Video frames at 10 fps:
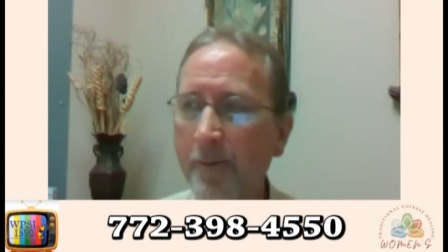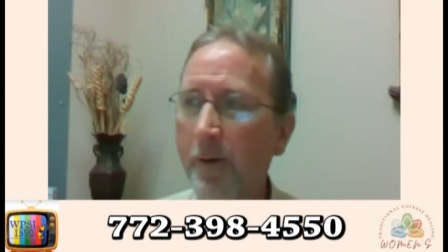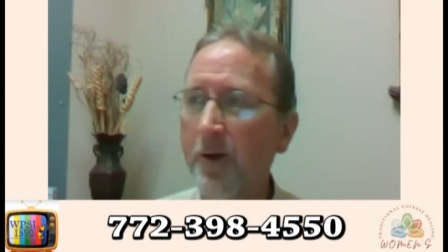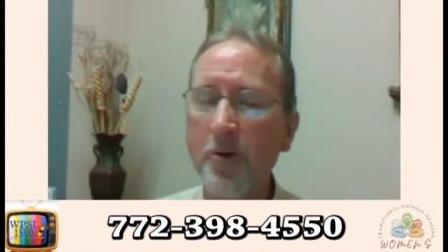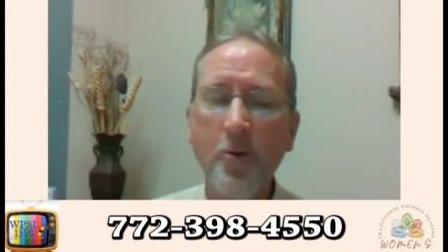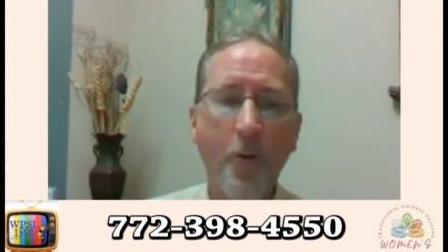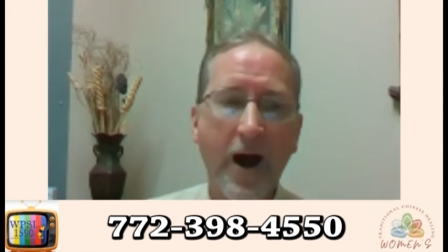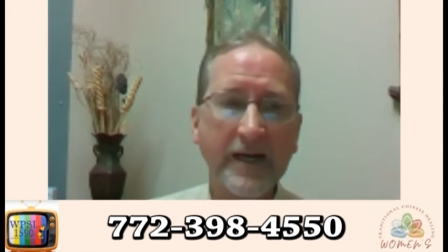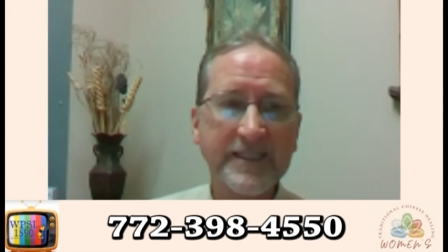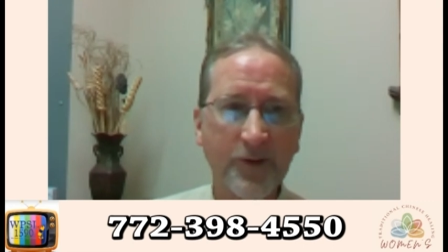Well, who
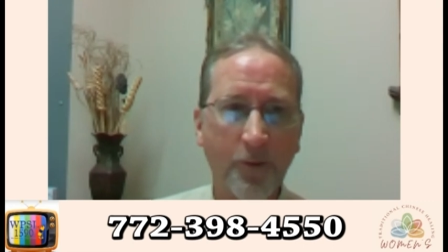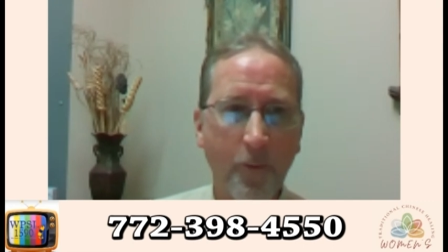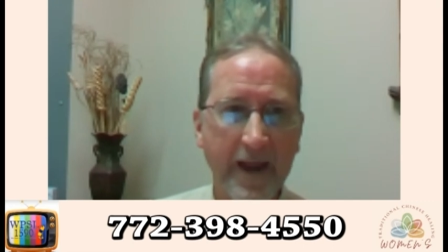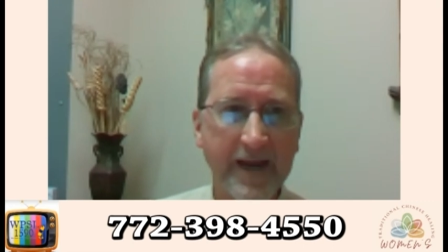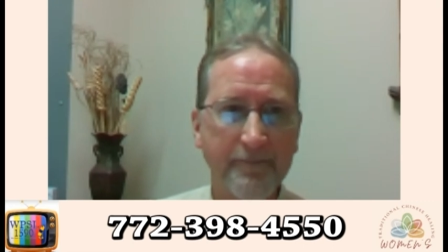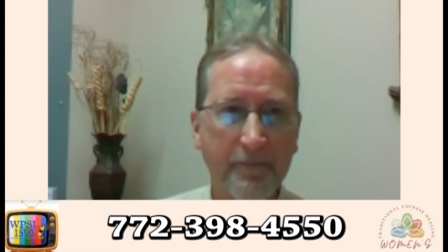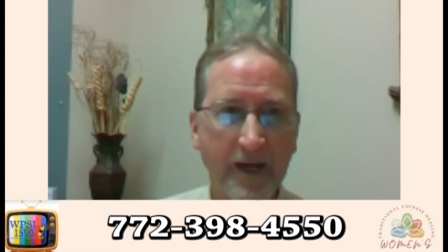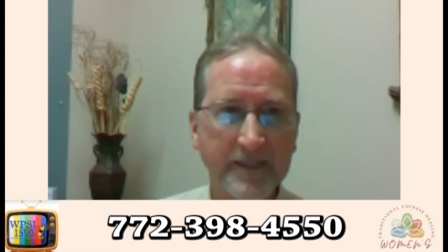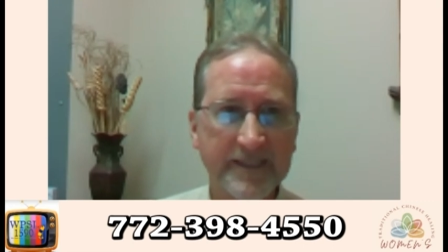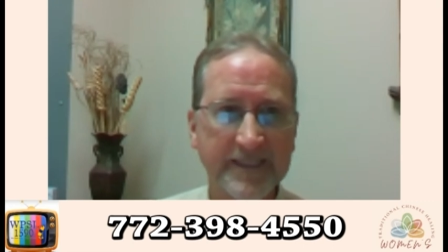wants to wait
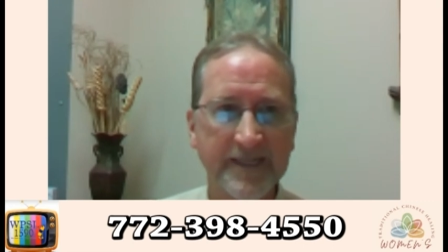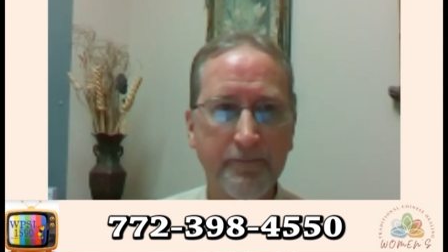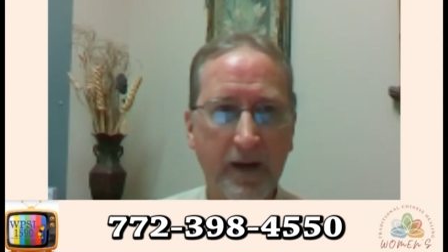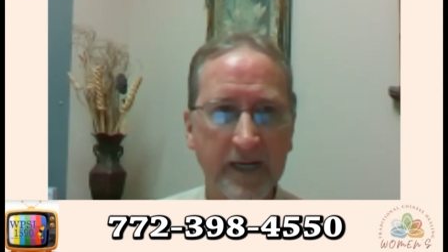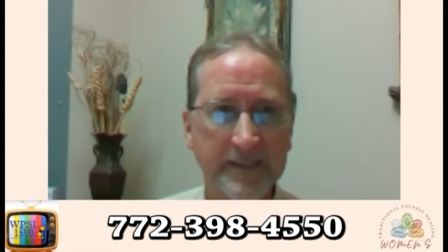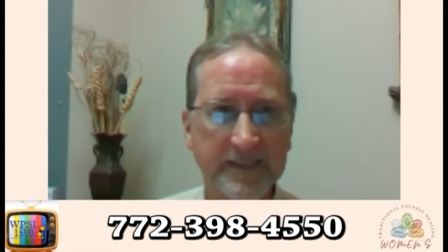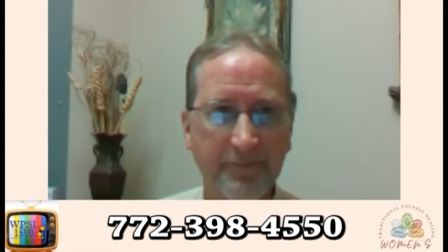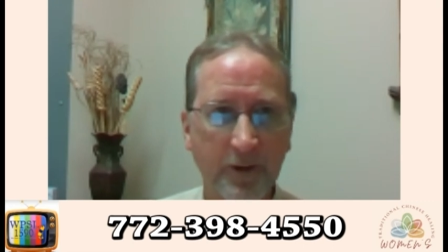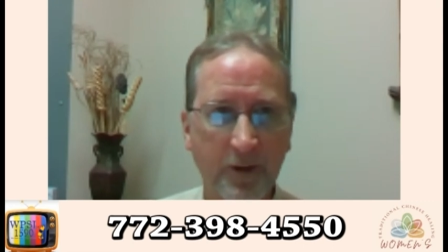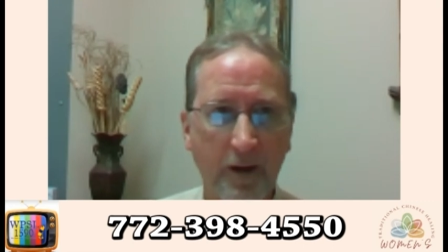months and months
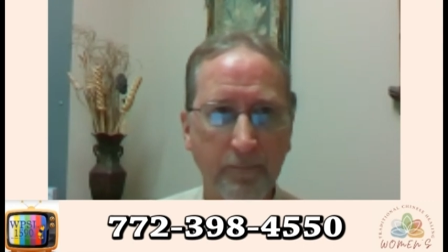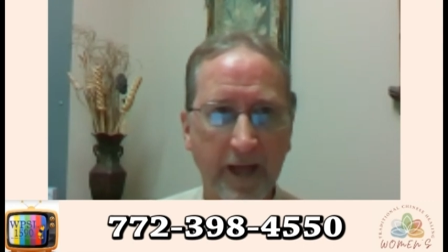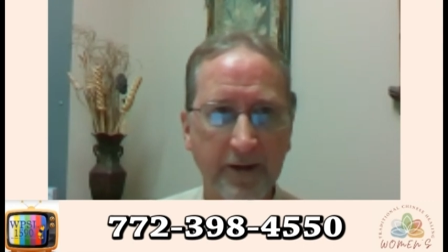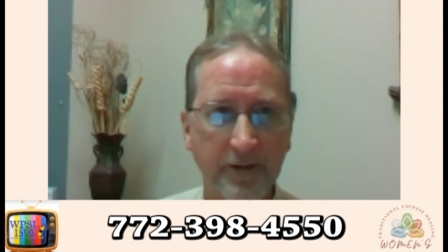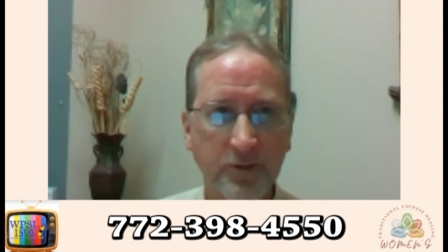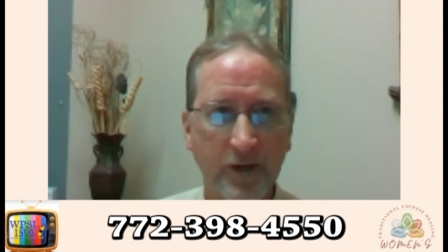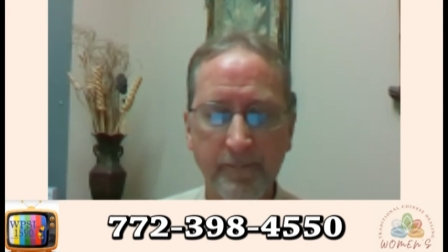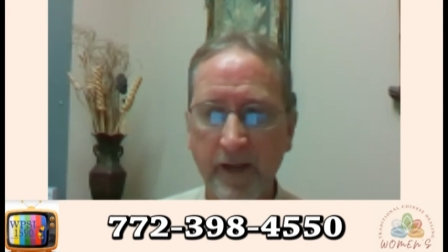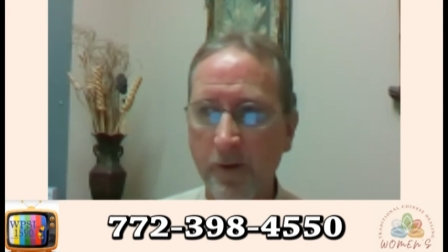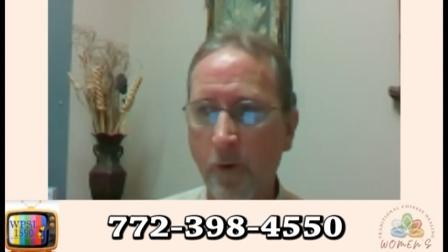for gallbladder
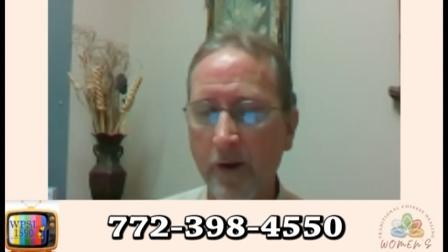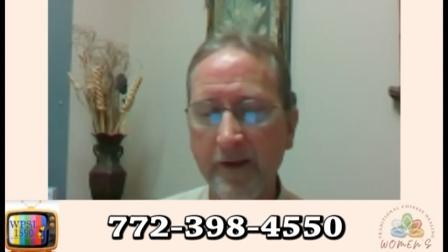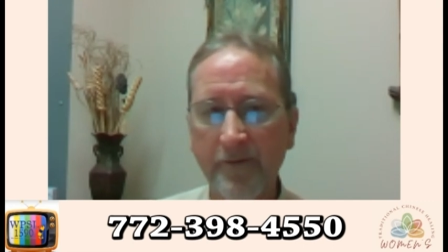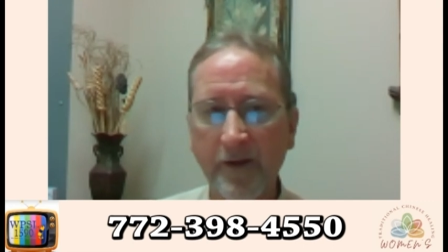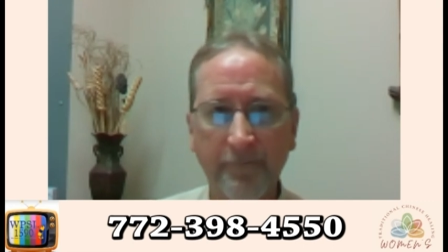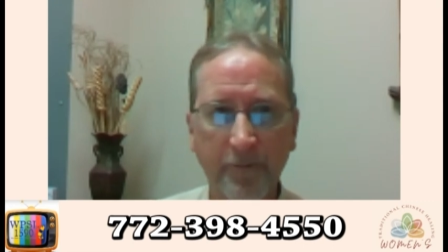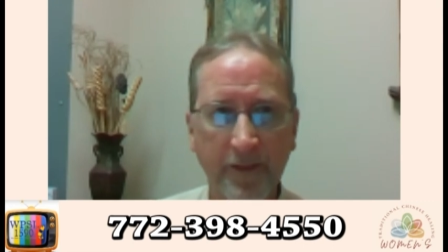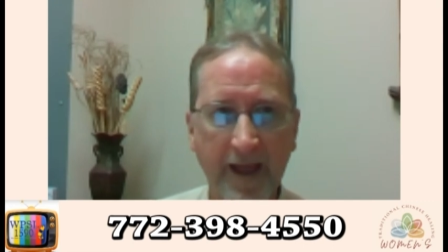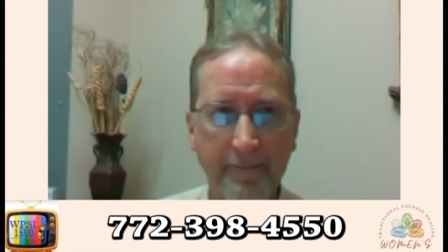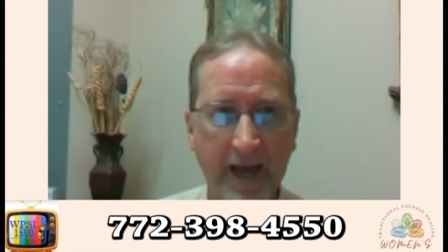treatment, or even for
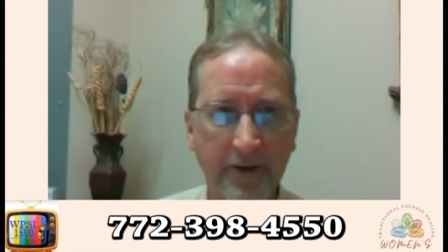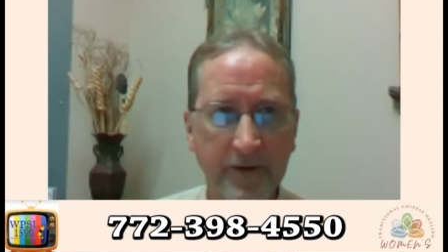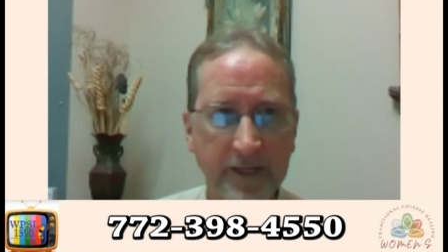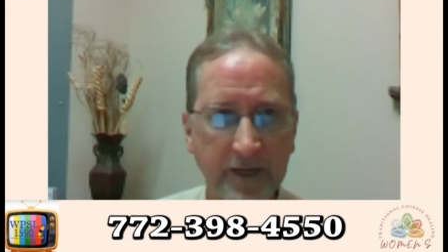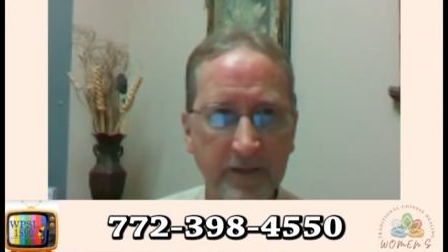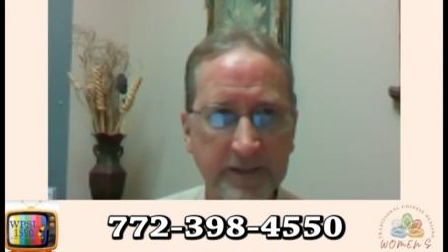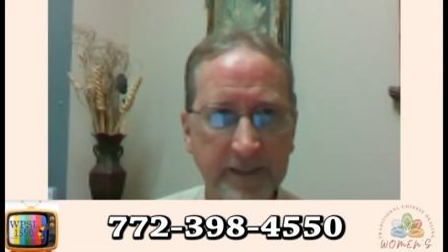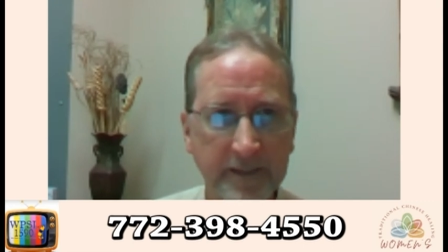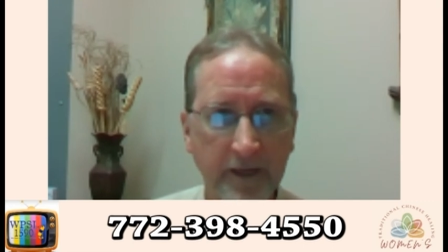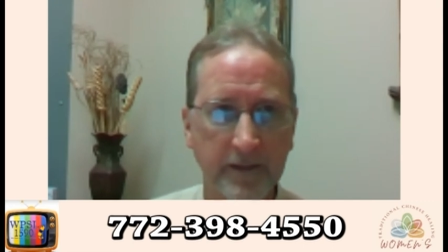that matter, years
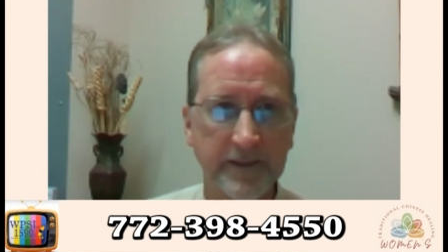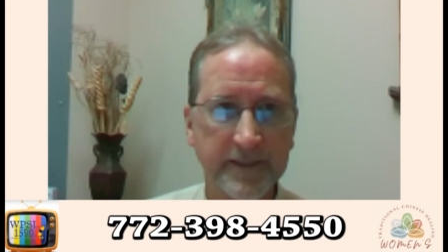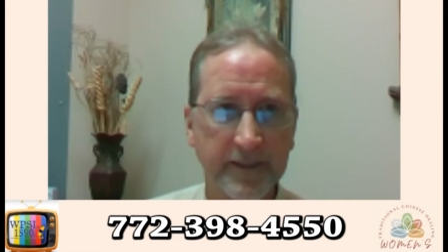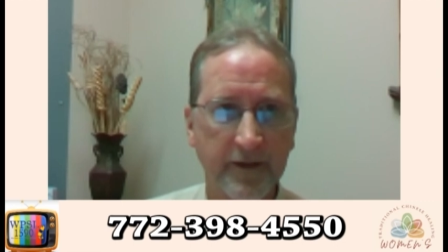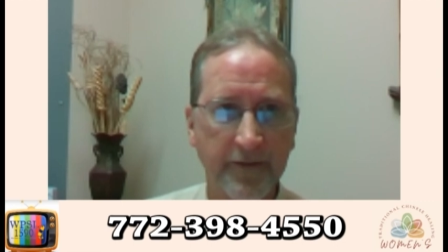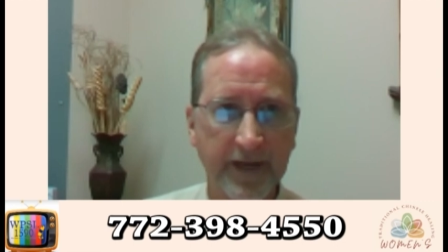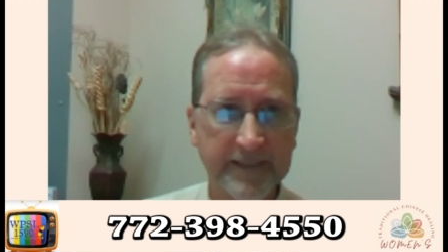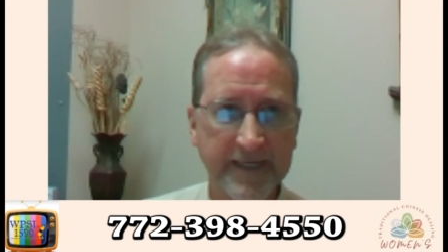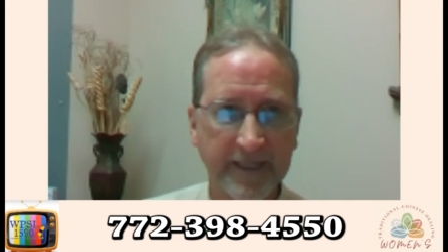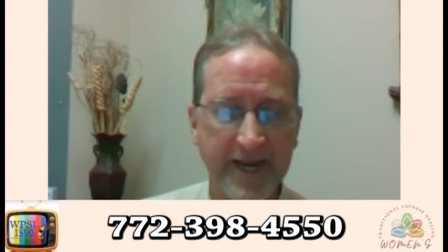and years? You know, that's
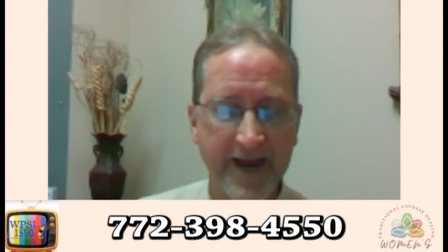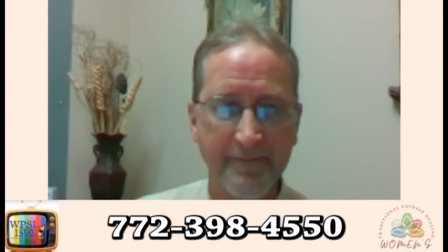not the